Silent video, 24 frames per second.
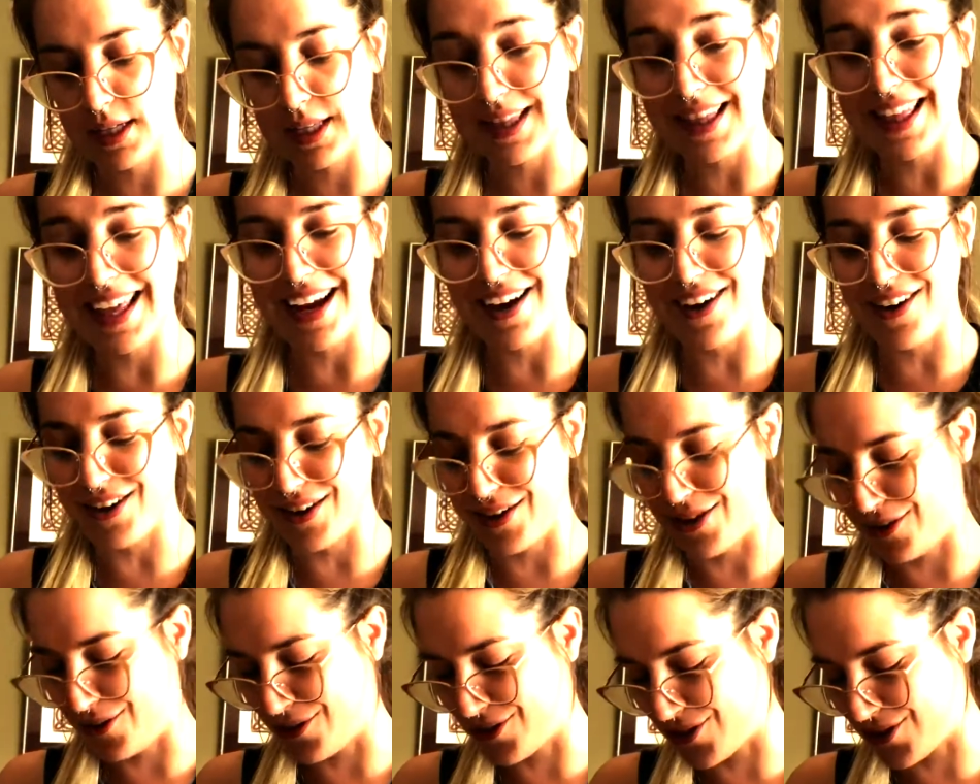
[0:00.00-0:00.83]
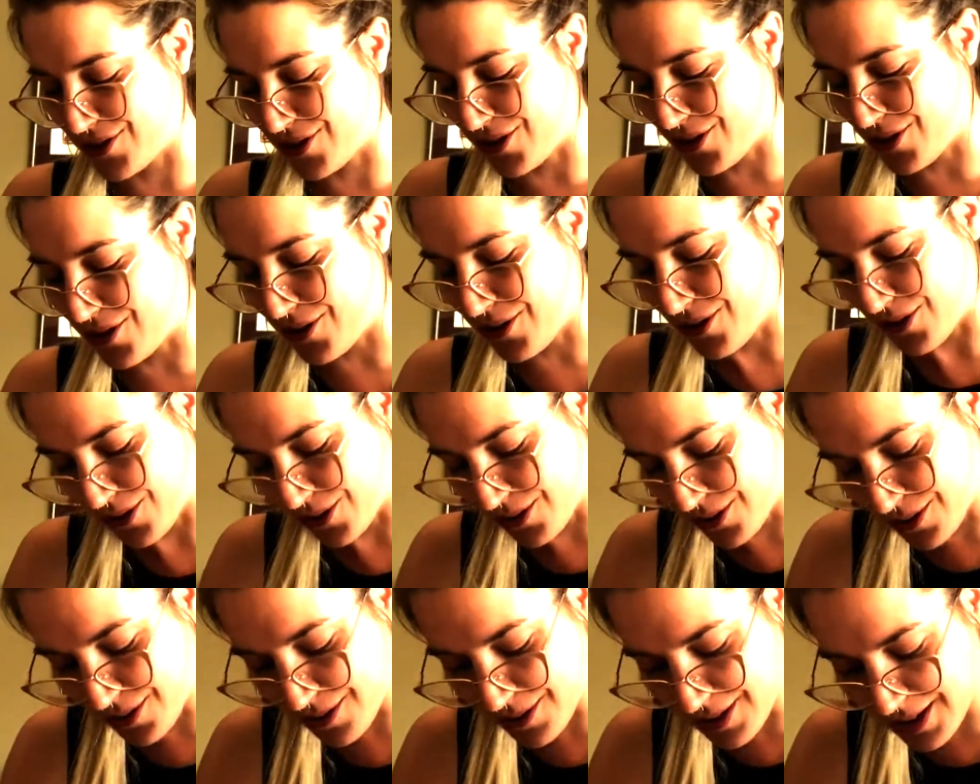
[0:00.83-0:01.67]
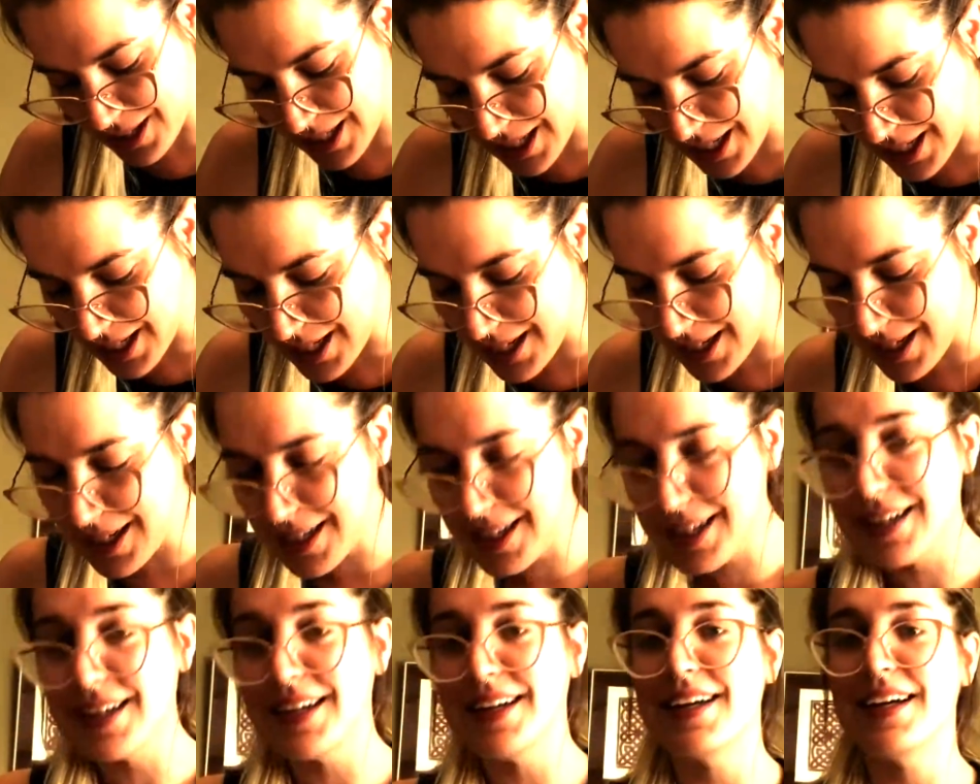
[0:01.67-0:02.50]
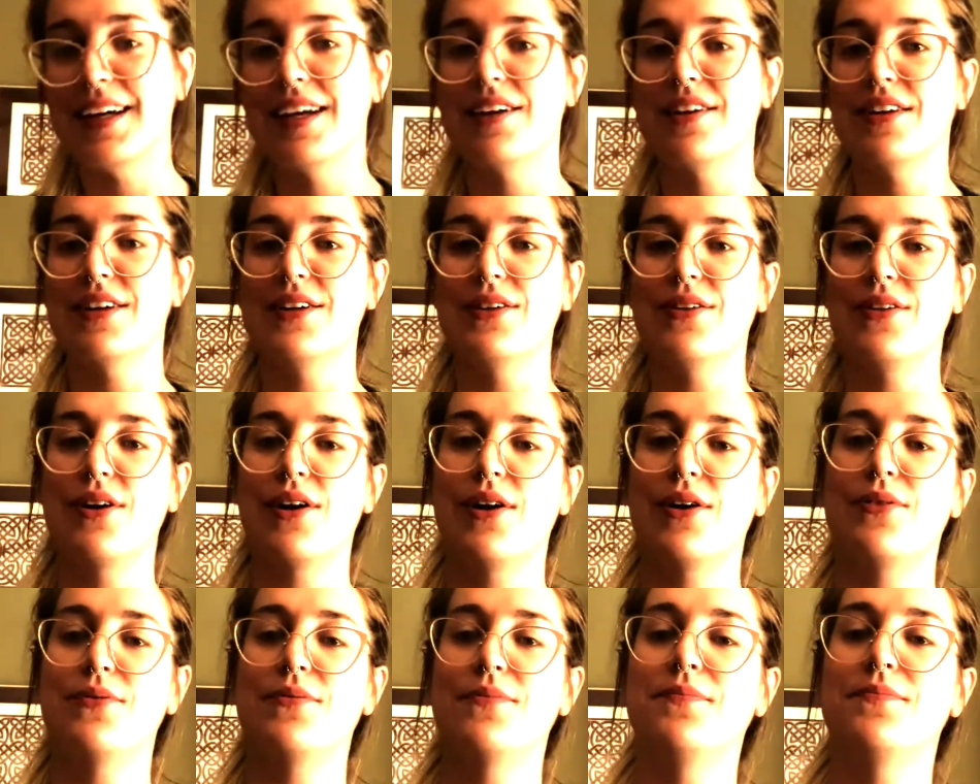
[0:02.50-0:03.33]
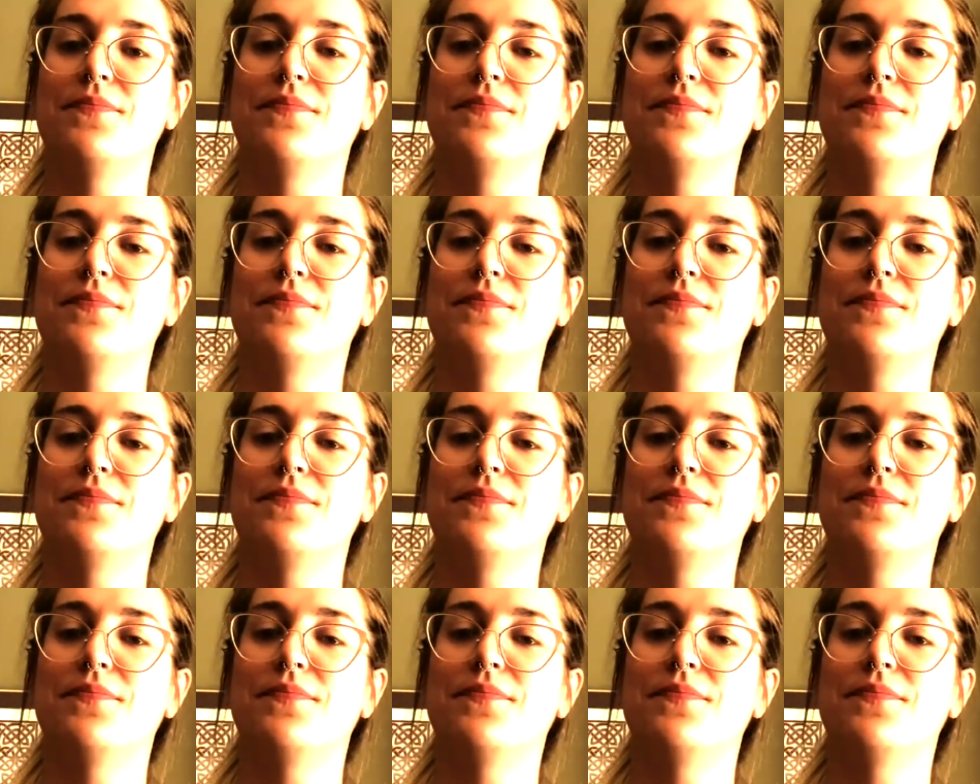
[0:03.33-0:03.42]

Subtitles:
There you go. There you go.